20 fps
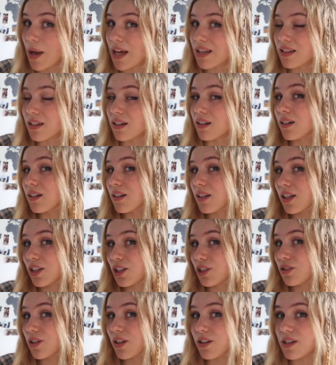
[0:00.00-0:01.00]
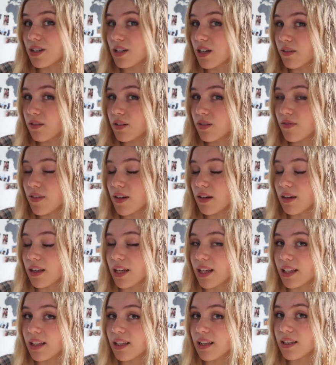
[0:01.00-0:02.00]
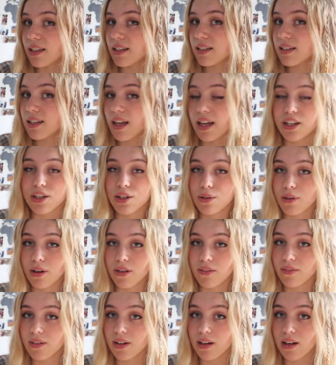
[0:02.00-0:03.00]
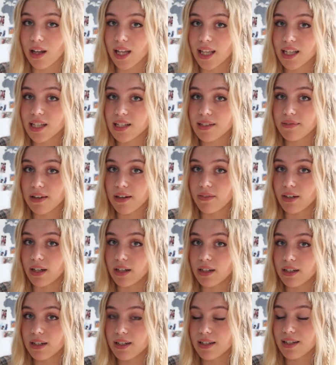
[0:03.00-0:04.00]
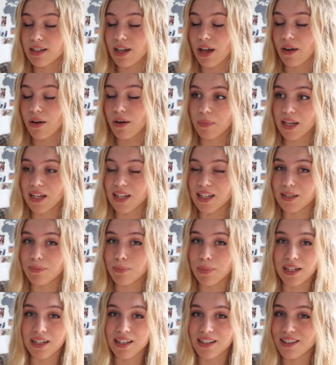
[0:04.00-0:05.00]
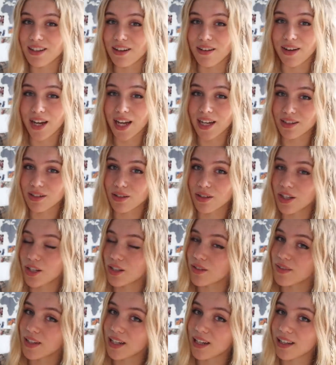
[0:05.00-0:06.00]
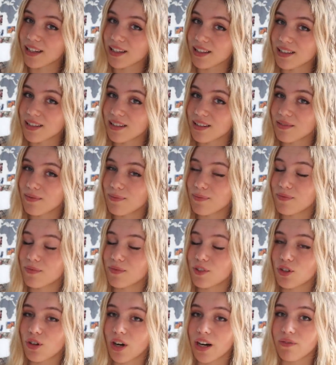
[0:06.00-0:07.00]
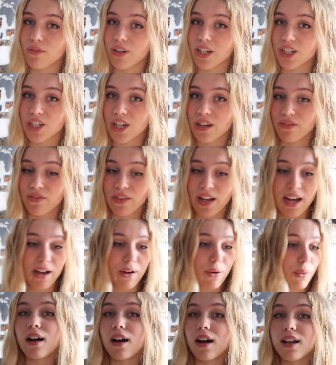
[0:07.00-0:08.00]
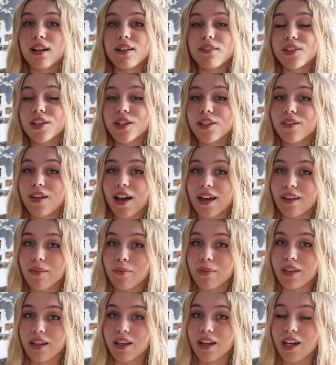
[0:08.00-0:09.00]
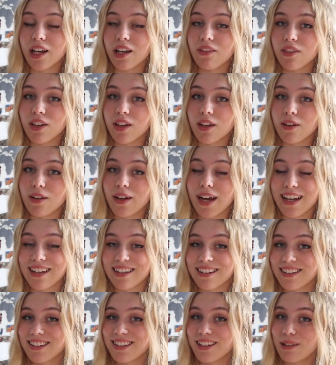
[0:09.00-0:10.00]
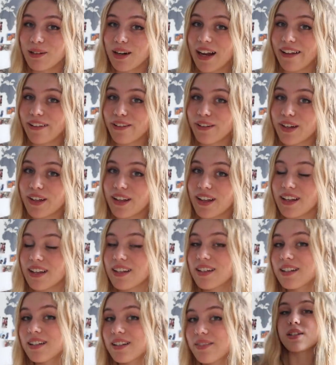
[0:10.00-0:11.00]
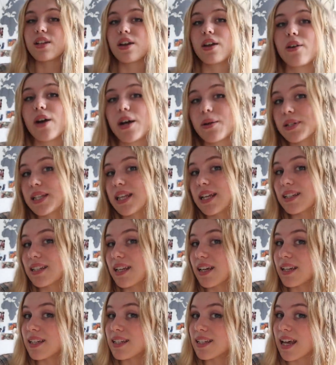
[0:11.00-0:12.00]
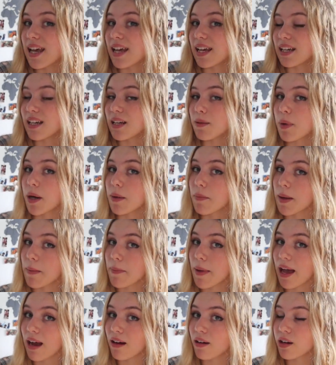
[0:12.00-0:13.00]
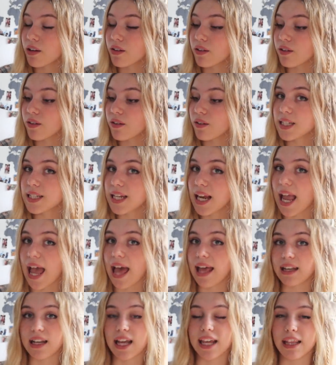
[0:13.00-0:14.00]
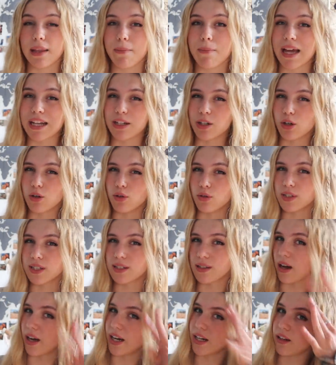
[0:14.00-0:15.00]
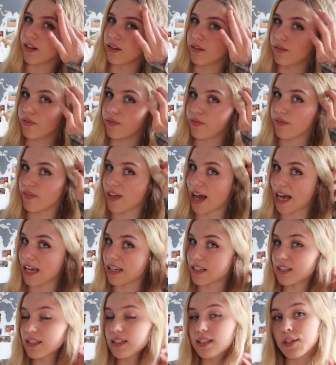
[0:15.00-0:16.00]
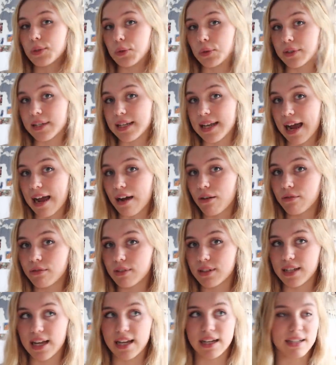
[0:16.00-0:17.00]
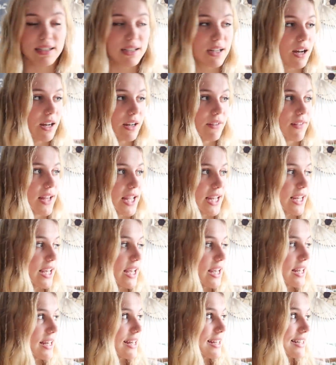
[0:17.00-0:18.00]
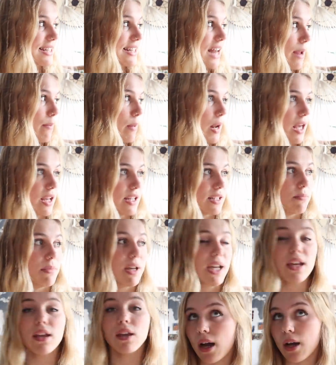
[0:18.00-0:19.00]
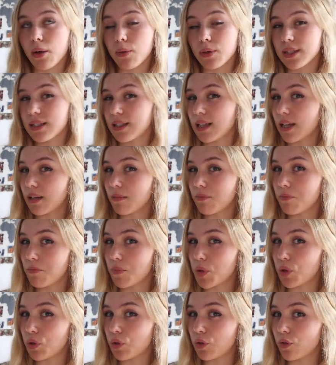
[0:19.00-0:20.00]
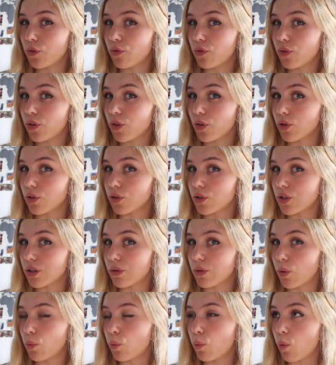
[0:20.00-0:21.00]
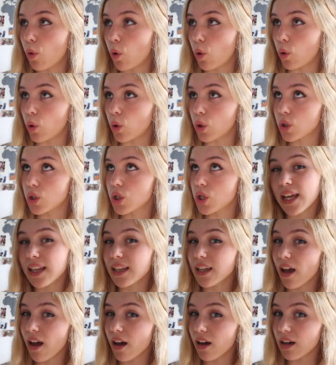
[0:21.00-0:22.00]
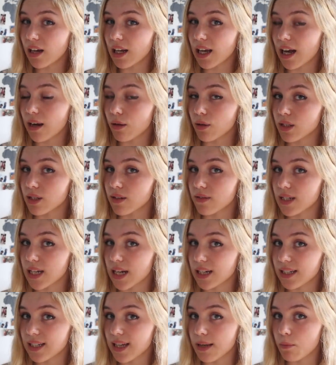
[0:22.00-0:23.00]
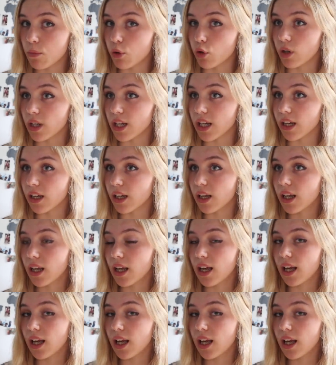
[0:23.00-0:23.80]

better. You don't deserve to feel like this, and you won't feel like this forever. So please, please don't act on those feelings. Try and reach out for help. I love you and I'm thinking of you, and you'll get through this. So I was then taken to A&E by my parents to get like the medical side of that sorted out and kind of like stabilise me. I was then moved onto a ward in the early hours of Saturday morning.